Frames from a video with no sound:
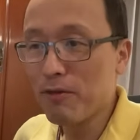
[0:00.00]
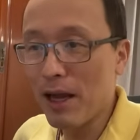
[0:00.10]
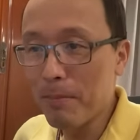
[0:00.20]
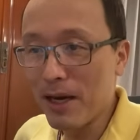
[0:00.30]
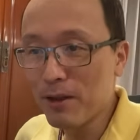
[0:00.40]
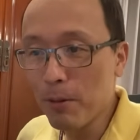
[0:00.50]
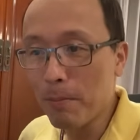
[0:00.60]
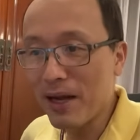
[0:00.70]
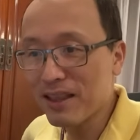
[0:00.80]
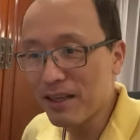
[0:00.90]
better don't
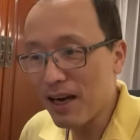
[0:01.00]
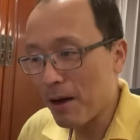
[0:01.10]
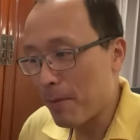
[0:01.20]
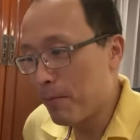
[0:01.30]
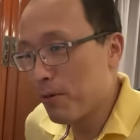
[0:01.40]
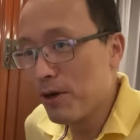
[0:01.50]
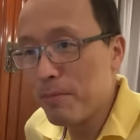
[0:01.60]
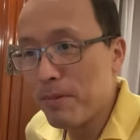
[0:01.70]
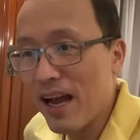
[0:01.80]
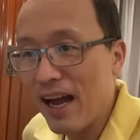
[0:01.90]
button up. I pull
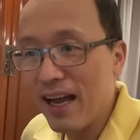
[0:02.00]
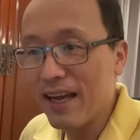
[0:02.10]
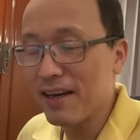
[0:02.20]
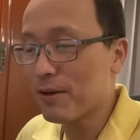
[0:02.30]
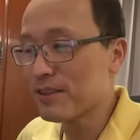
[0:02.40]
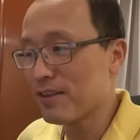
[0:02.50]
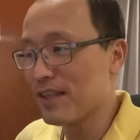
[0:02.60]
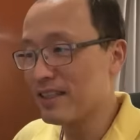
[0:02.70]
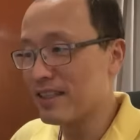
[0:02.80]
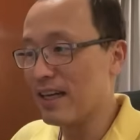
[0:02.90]
it behind and all sorts of
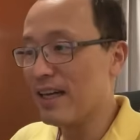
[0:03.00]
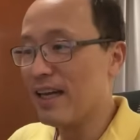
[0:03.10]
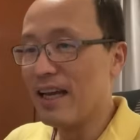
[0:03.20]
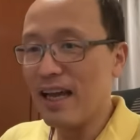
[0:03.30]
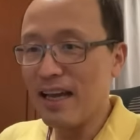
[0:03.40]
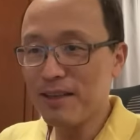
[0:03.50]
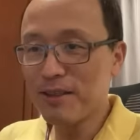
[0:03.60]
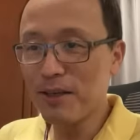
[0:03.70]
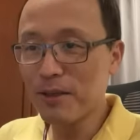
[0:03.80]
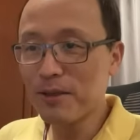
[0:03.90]
things. And then
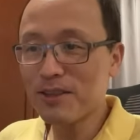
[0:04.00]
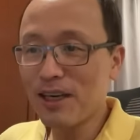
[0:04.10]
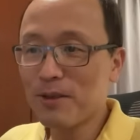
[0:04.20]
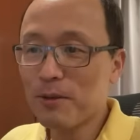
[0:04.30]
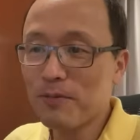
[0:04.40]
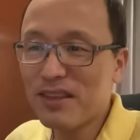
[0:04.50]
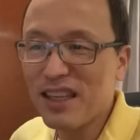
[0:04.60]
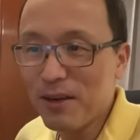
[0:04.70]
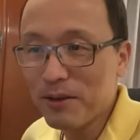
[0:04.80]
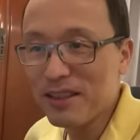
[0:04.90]
trying to,
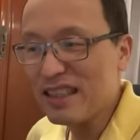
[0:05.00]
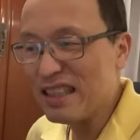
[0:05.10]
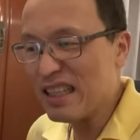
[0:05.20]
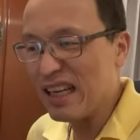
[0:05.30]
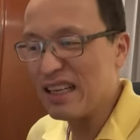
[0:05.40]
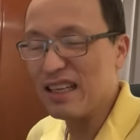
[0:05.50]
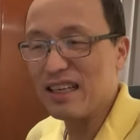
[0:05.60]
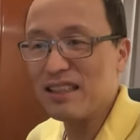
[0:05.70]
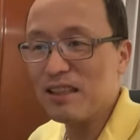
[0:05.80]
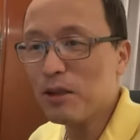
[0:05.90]
it's like
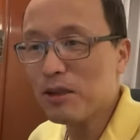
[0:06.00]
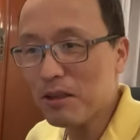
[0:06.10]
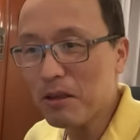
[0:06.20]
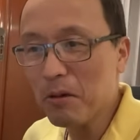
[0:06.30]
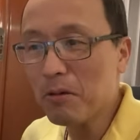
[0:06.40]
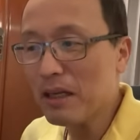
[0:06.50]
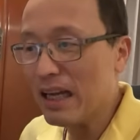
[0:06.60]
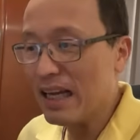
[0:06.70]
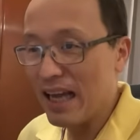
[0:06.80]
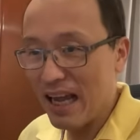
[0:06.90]
a,
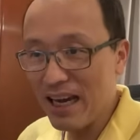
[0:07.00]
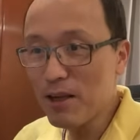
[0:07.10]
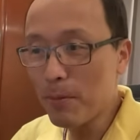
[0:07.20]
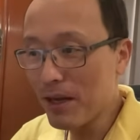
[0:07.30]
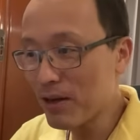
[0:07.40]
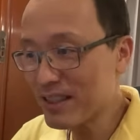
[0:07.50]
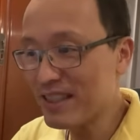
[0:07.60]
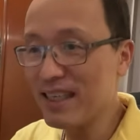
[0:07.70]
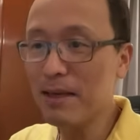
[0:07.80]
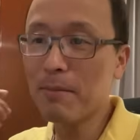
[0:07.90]
and then you may not see it,